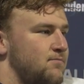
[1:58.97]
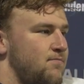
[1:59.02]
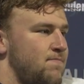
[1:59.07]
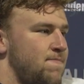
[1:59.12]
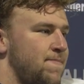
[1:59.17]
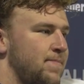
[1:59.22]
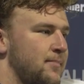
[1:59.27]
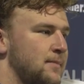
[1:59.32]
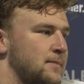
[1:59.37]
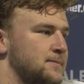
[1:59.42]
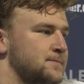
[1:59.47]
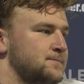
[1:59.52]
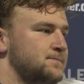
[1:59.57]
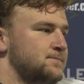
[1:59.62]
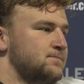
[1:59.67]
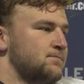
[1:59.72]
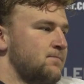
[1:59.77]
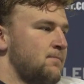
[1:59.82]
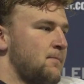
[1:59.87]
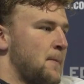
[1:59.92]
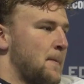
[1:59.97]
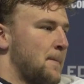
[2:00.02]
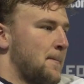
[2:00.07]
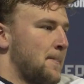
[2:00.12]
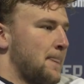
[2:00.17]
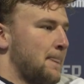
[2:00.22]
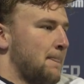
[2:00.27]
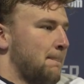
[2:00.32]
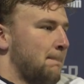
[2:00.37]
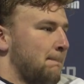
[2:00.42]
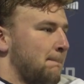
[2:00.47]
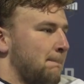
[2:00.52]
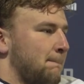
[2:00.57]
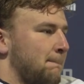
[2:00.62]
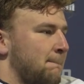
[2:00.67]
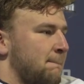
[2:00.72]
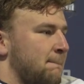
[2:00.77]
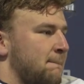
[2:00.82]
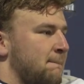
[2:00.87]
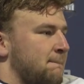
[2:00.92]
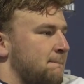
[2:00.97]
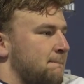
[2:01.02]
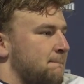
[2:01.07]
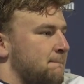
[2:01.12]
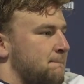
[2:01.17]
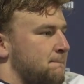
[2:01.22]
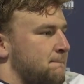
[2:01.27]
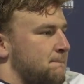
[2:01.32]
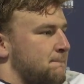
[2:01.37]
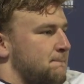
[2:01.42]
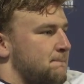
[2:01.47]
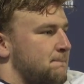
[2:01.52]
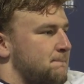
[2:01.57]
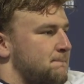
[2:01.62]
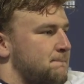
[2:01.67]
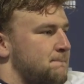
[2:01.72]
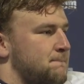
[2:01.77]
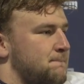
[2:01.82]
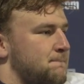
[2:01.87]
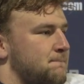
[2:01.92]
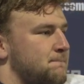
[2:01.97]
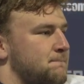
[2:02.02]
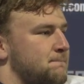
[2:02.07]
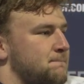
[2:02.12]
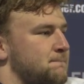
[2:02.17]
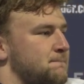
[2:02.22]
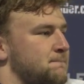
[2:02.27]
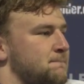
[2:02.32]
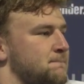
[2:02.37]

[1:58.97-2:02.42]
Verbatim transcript: Was there ever a conversation of if all these guys can't go and get hurt, that